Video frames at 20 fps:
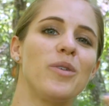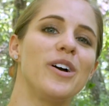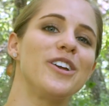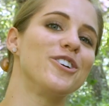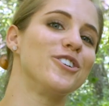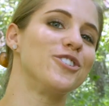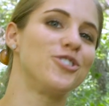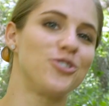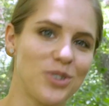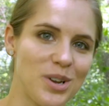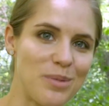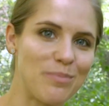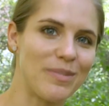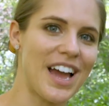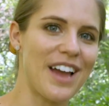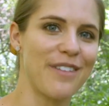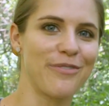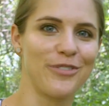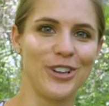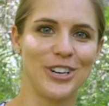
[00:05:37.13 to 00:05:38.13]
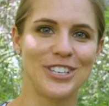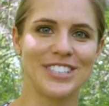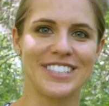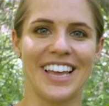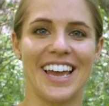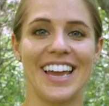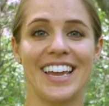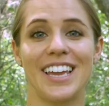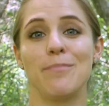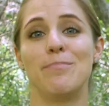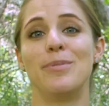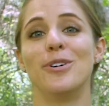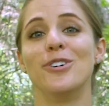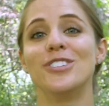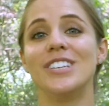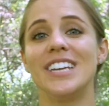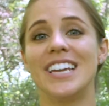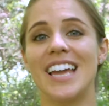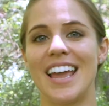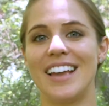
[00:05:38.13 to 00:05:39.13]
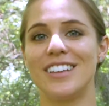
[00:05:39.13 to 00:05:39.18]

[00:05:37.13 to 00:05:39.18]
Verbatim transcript: what your dream life looks like, building